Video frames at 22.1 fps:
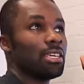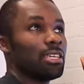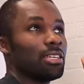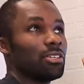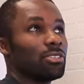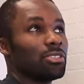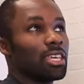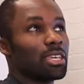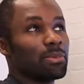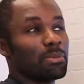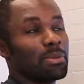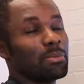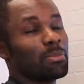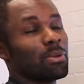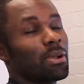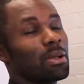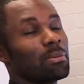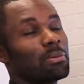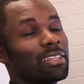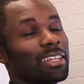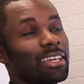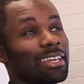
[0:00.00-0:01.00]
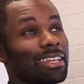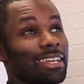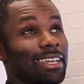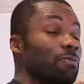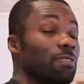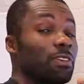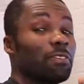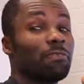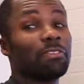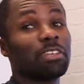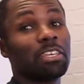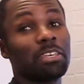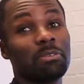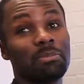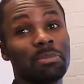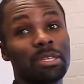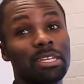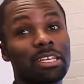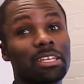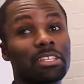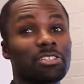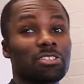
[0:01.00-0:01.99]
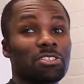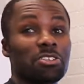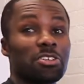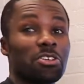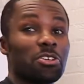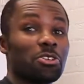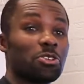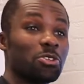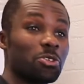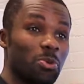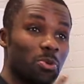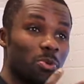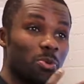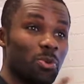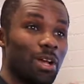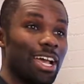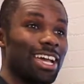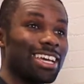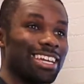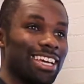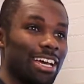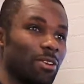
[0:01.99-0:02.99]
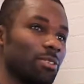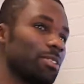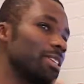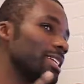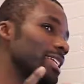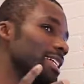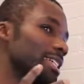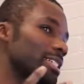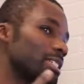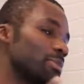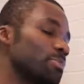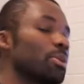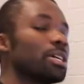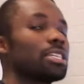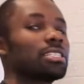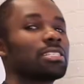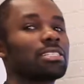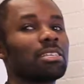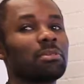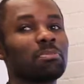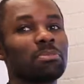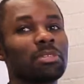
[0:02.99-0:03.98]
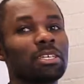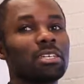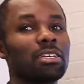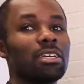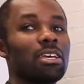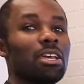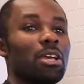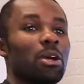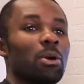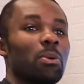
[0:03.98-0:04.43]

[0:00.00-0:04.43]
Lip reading: It'll take me probably like 15 minutes to write out and express something